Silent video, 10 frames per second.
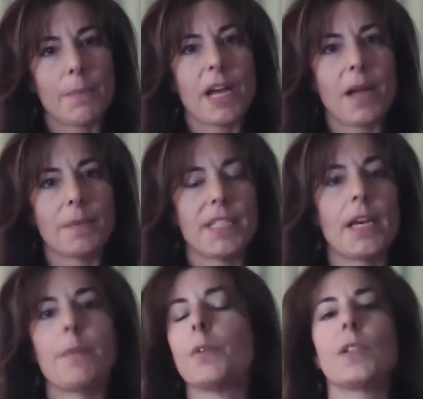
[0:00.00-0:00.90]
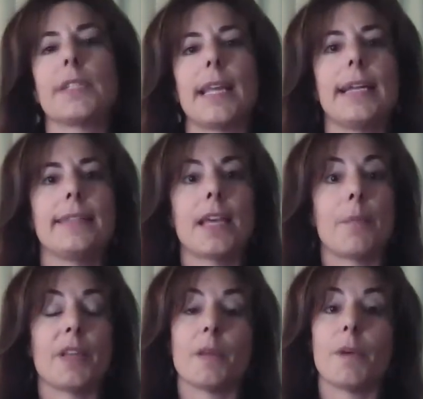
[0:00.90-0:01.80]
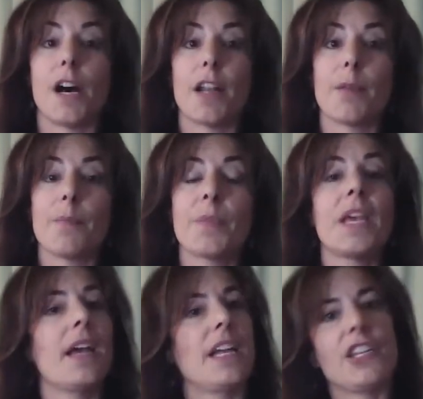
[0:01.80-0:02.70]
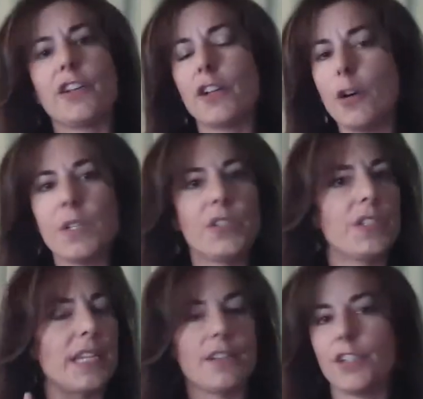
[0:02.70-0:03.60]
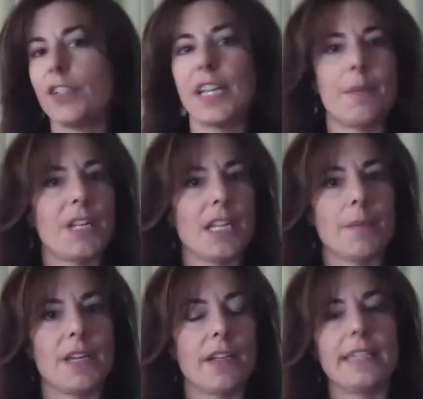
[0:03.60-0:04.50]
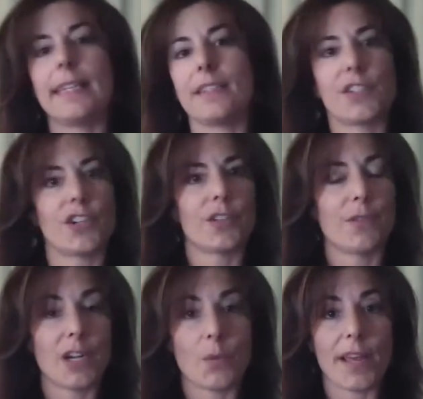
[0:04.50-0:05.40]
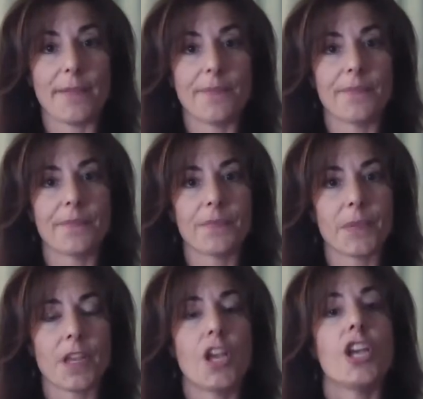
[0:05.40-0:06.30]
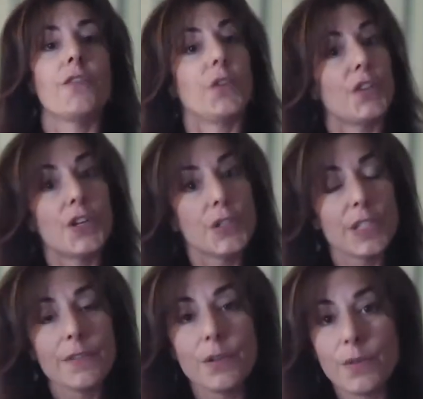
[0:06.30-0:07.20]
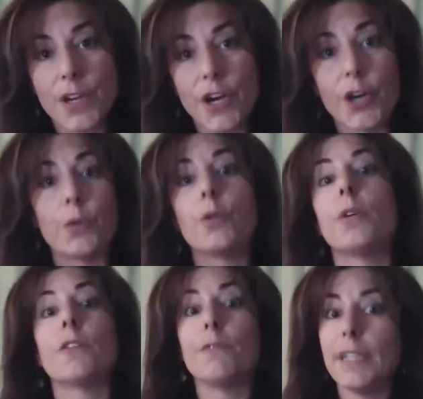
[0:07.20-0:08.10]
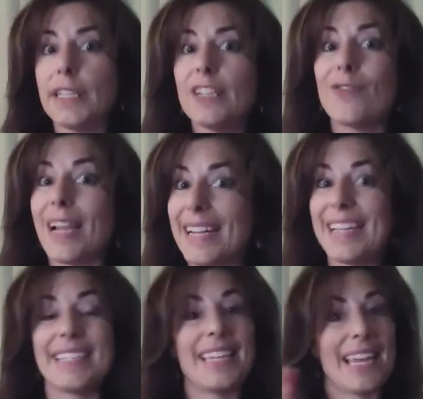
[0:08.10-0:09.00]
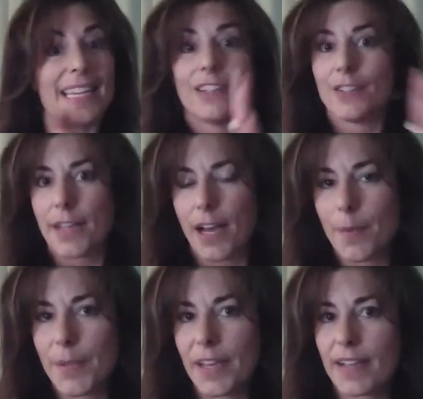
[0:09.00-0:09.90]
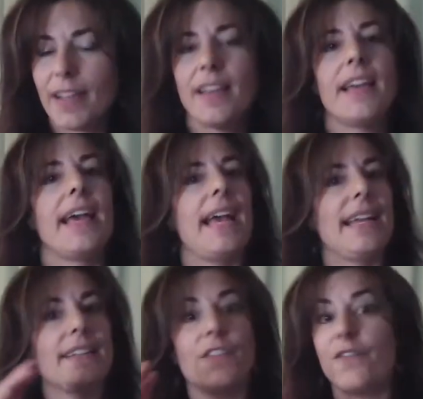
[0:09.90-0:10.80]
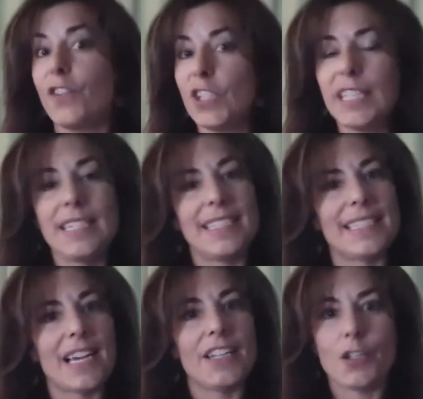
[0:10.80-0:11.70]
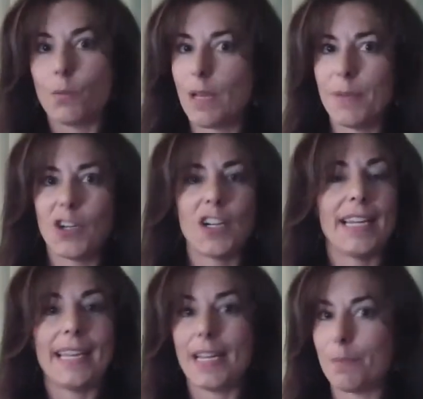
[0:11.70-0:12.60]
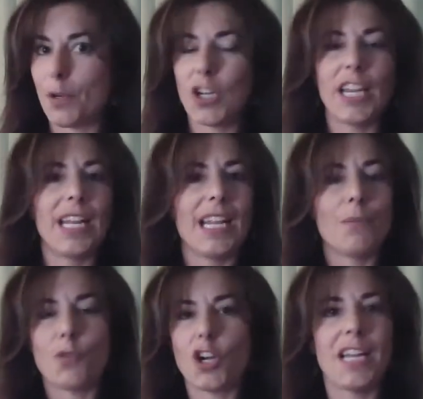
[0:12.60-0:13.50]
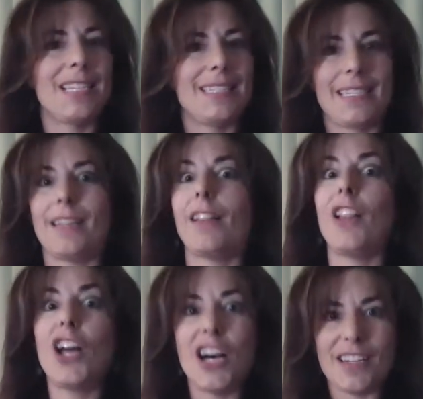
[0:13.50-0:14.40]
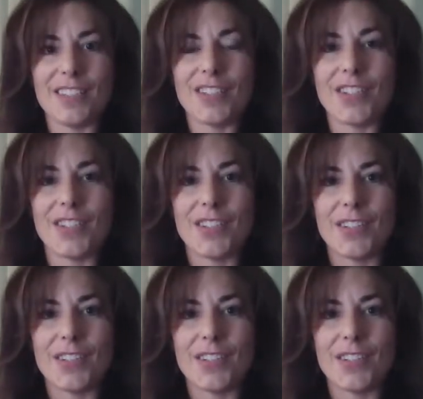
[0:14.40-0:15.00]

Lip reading: of pops up or slides up on the bottom, and you can always just enter your name and email and get started right away. For those of you, though, who are really ready to take your topic and fully design your webinar and get it marketed, priced, and launched,